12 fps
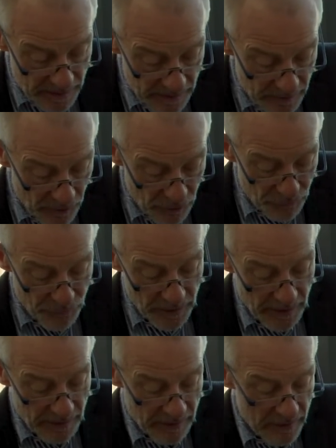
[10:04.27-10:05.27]
And the good
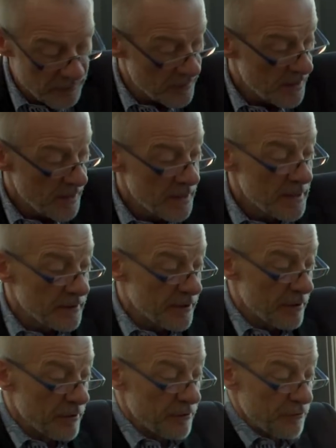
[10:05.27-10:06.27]
thing is
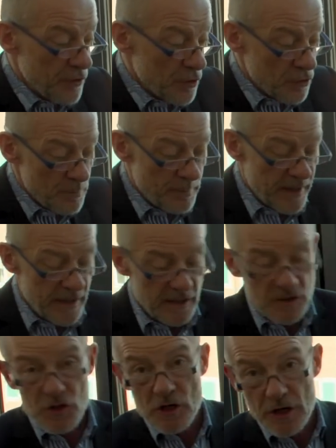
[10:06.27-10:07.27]
there is no
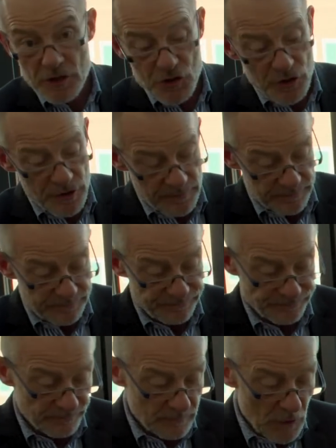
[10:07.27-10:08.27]
big charger
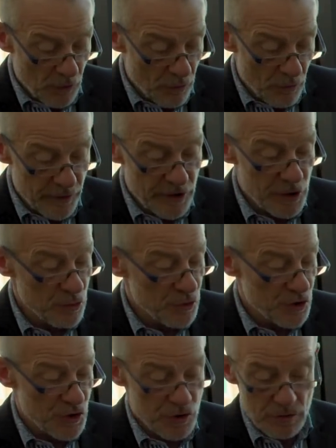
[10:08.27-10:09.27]
or
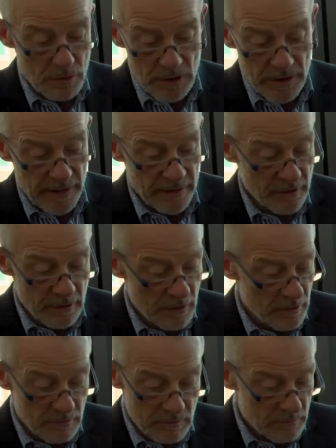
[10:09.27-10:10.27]
huge, uh, I don't
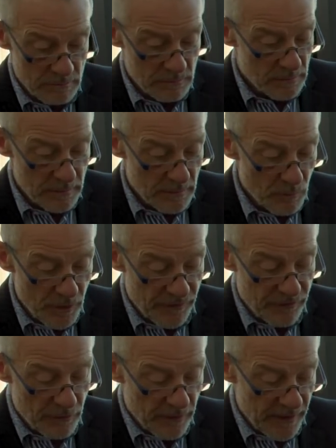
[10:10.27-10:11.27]
know,
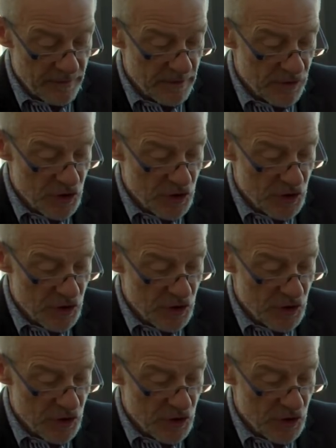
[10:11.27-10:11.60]
whatsoever